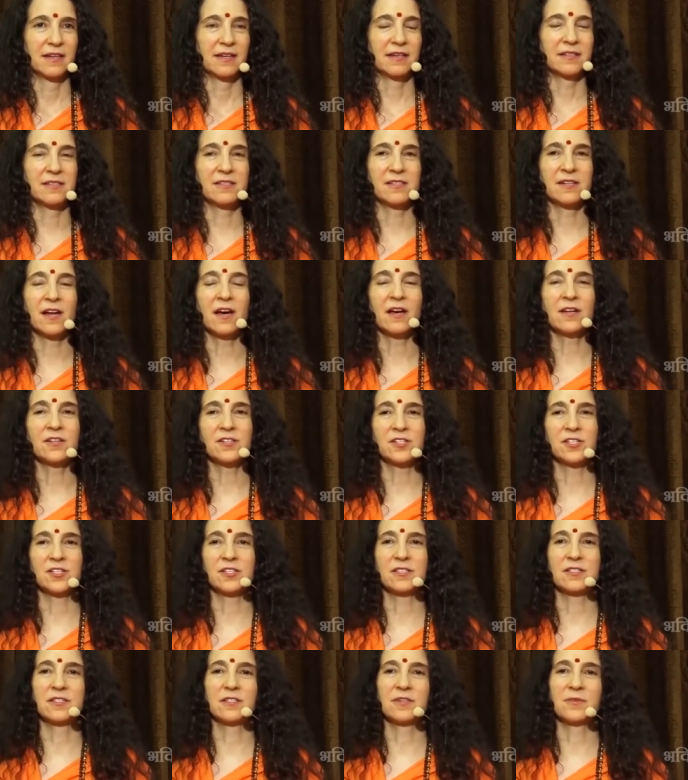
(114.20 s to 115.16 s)
It's not
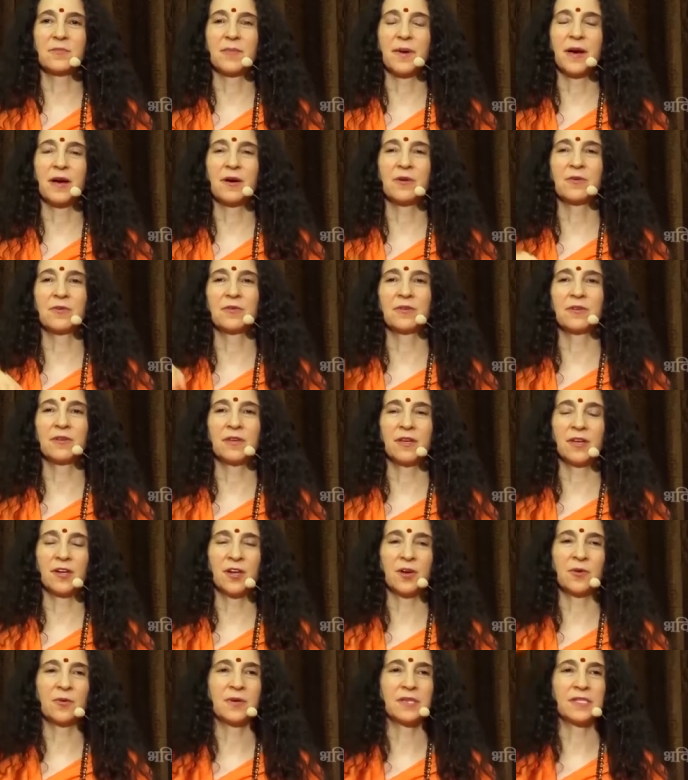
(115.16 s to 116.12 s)
just about,
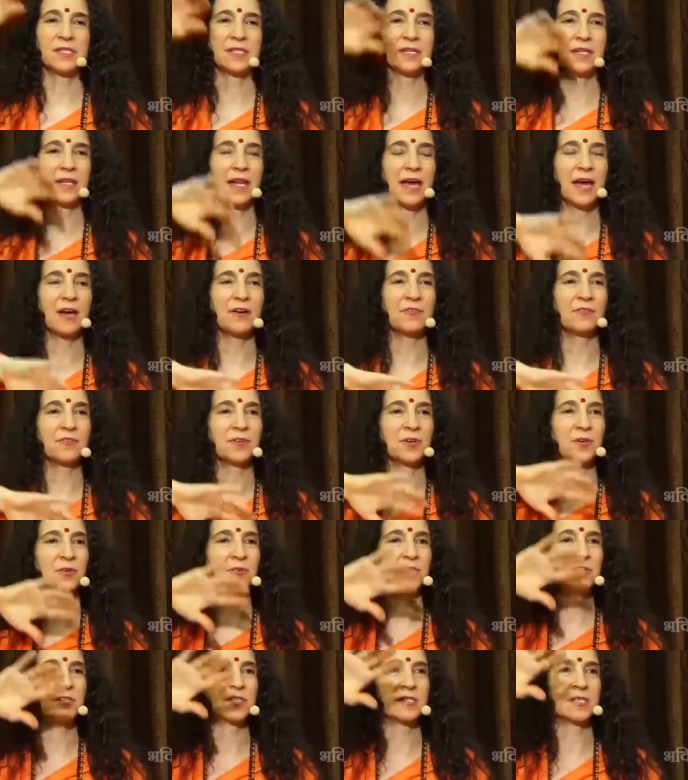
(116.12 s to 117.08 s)
you know, is it heaven
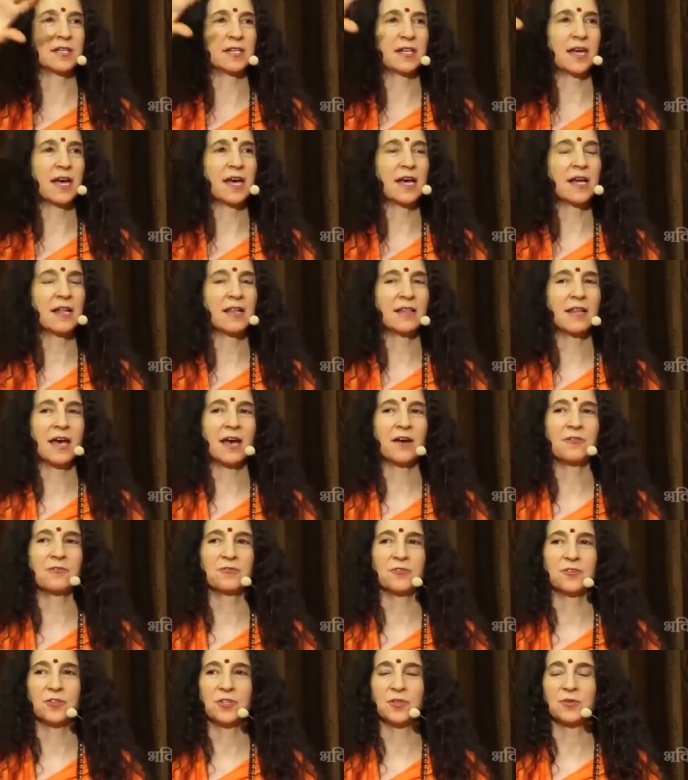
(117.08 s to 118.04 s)
or is it hell
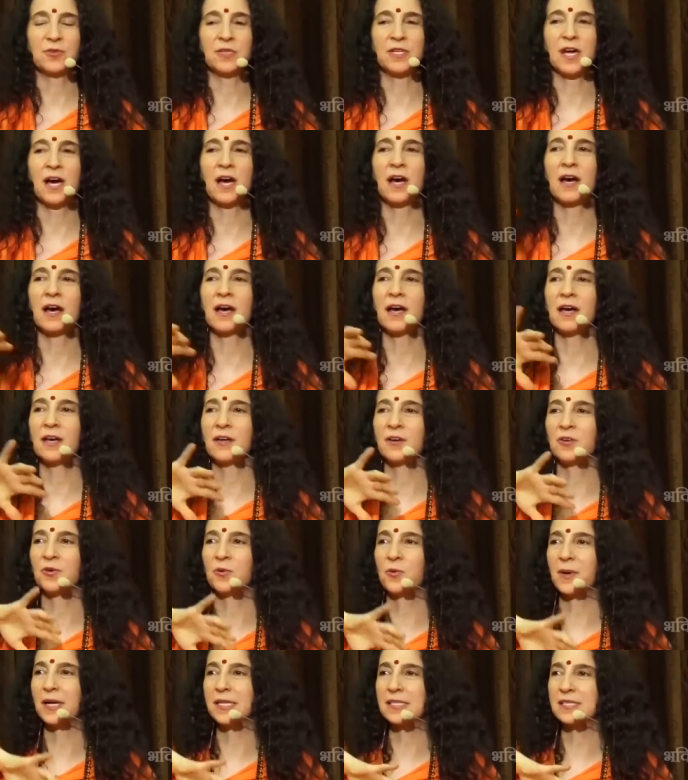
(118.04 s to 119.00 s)
after you die
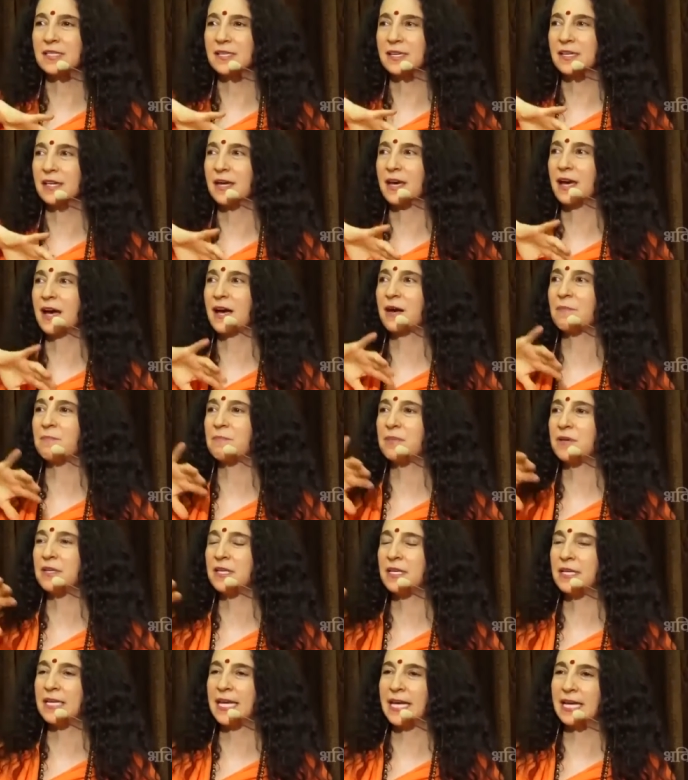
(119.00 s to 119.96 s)
or what's going to
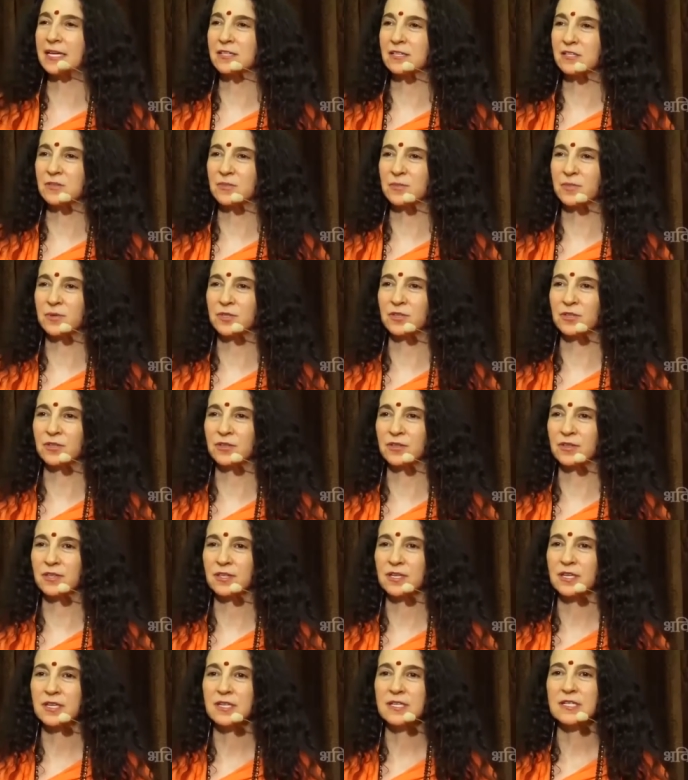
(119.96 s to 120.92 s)
happen in next
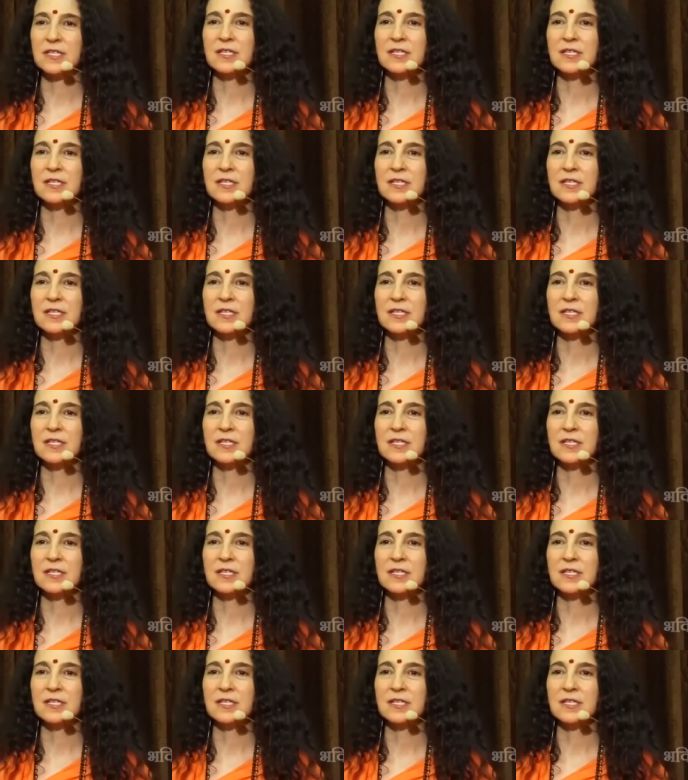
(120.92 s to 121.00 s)
birth,